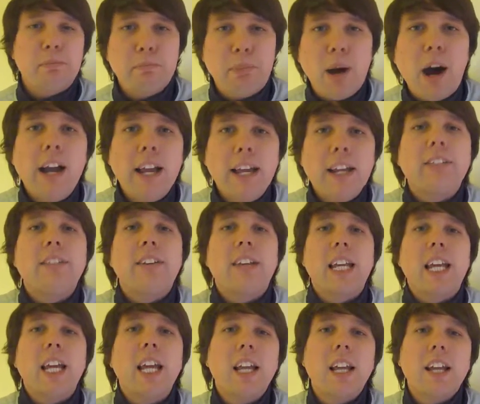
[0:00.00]

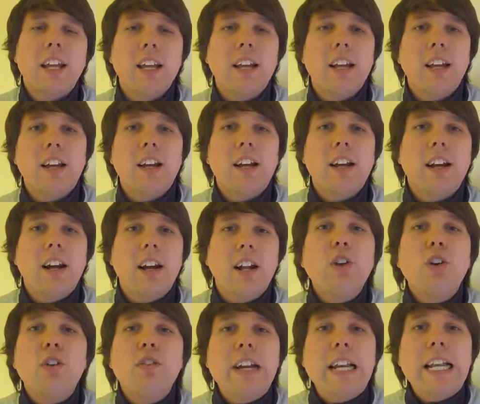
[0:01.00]
piety are
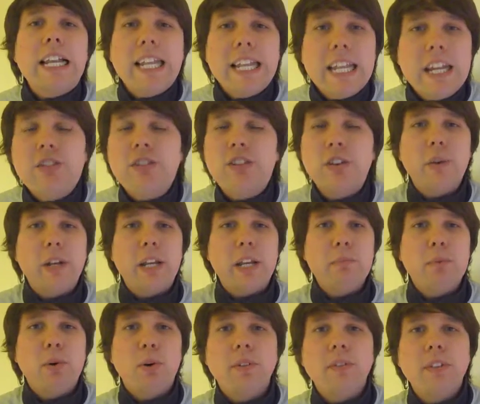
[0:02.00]
not really an issue
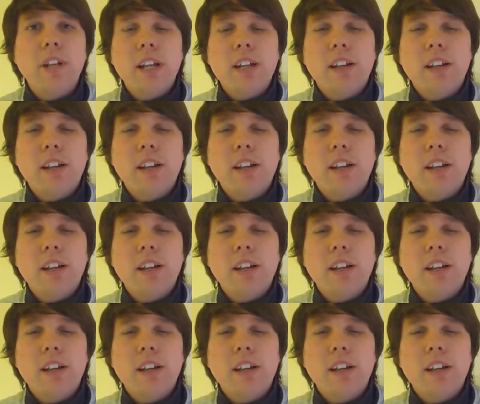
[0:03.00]
anymore.